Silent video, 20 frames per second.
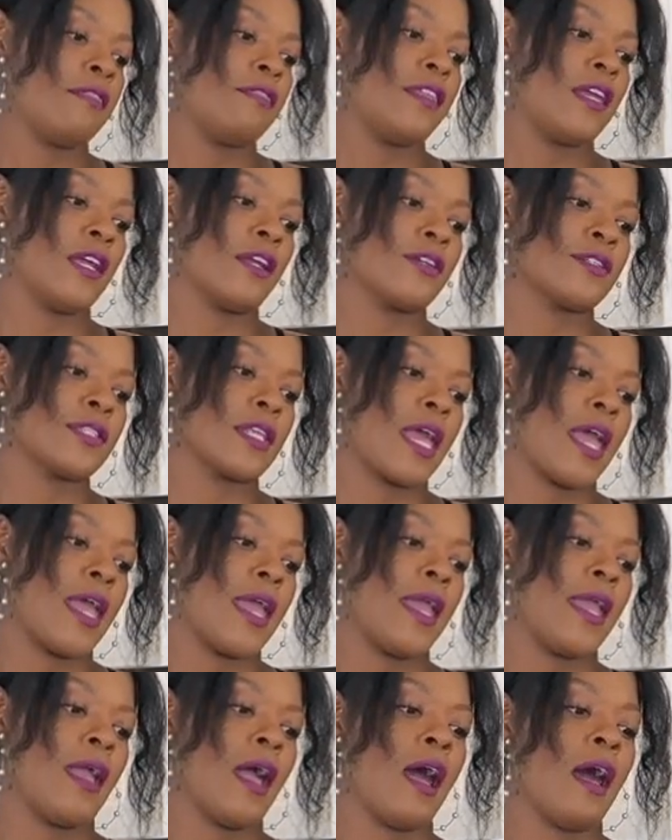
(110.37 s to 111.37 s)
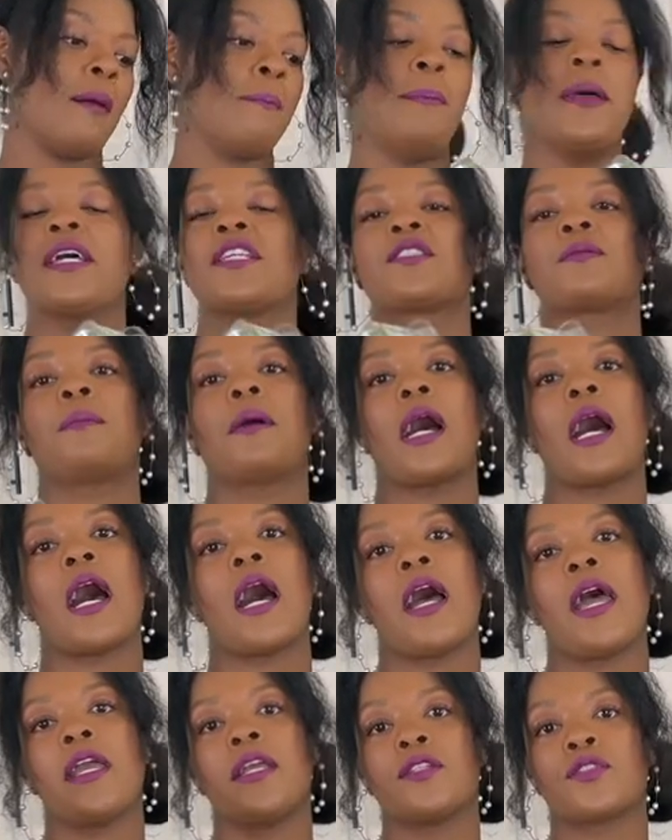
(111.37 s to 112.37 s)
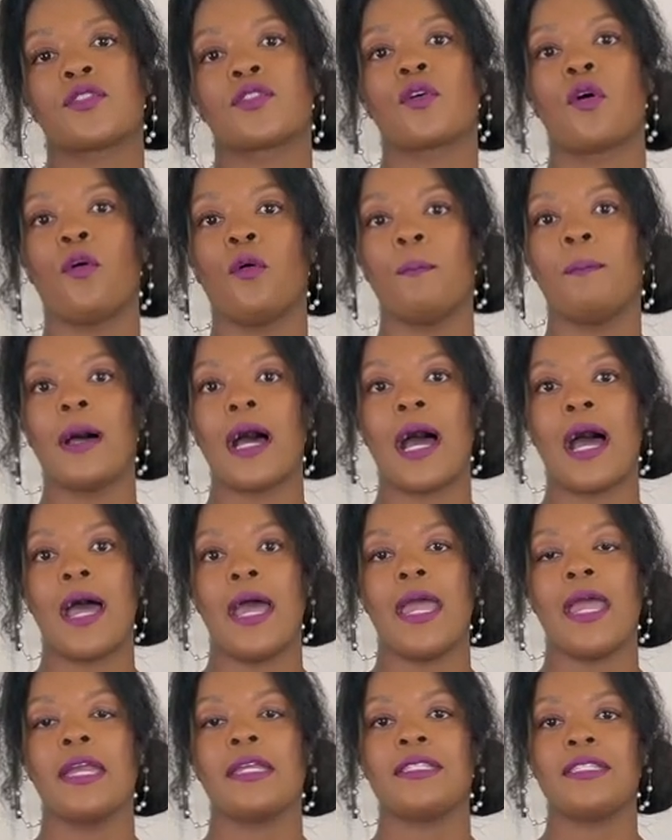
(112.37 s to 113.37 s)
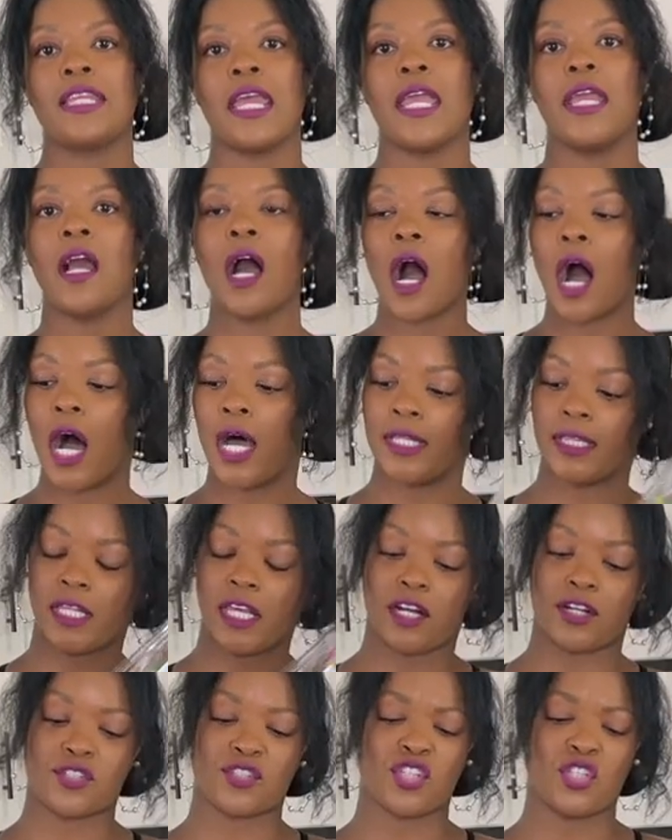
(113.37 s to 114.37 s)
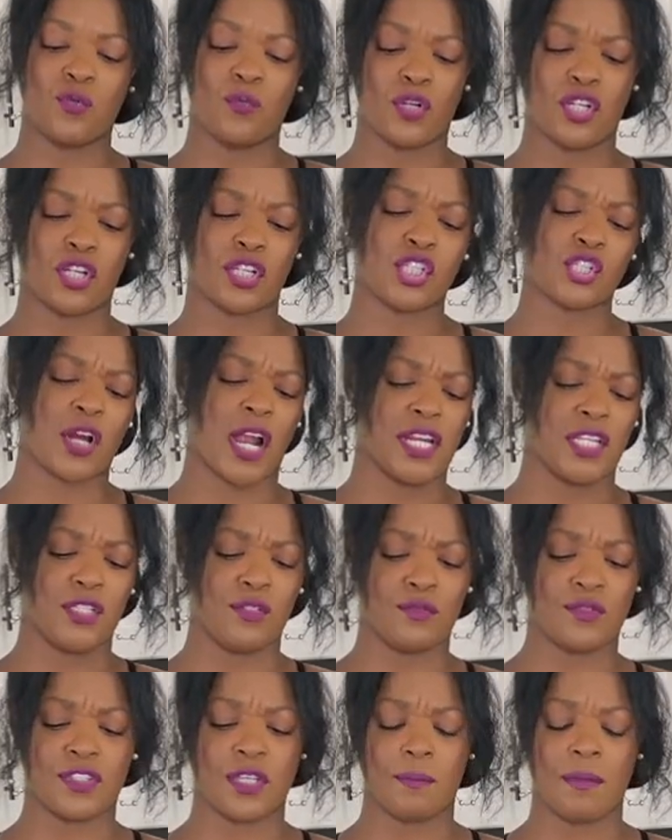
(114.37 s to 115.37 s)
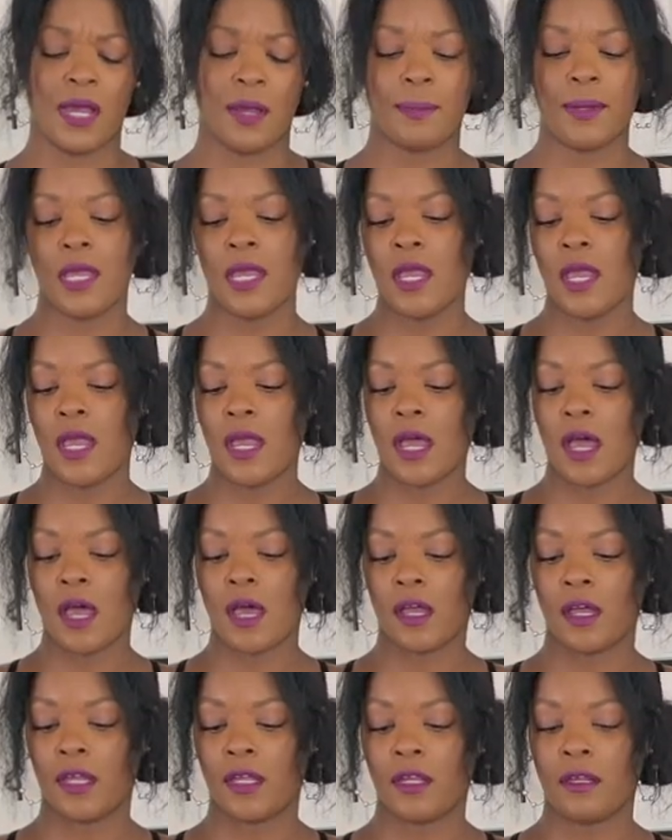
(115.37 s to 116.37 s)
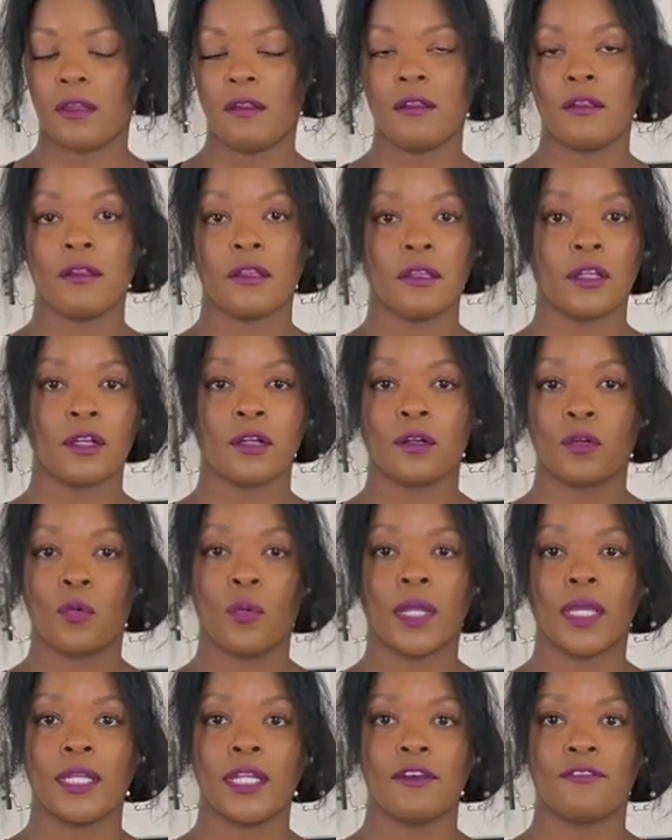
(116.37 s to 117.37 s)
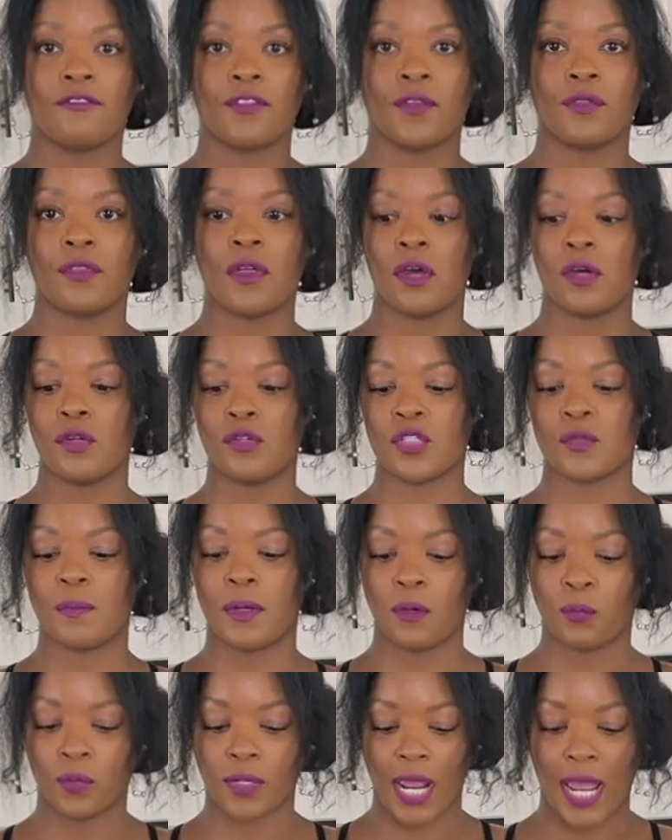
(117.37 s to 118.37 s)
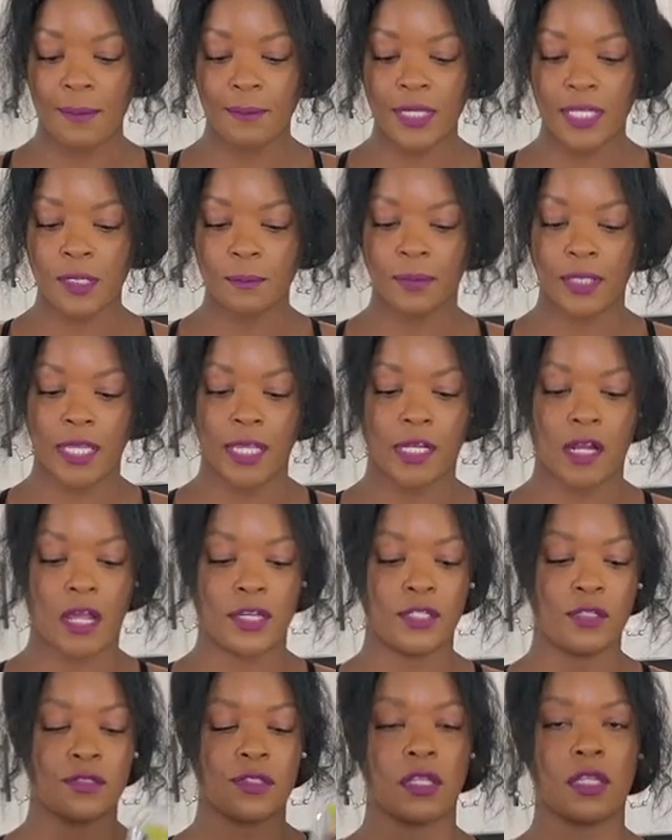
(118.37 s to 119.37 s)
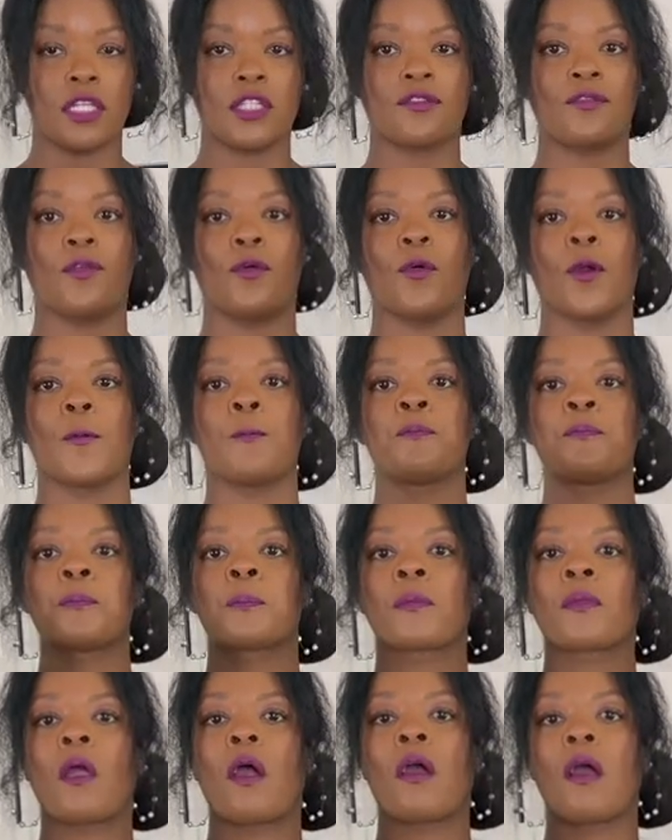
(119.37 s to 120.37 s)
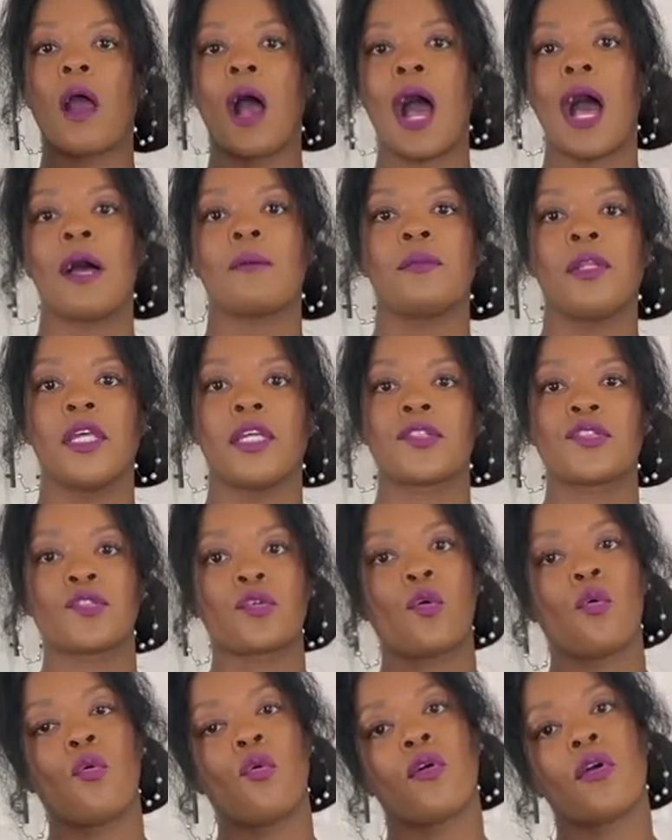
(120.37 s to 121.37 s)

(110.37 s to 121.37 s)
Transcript: There's a uh, Best By and Sold By date on there. So you want to try to use them up uh, quick enough for those. But what I'm going to plan on using these for are omelets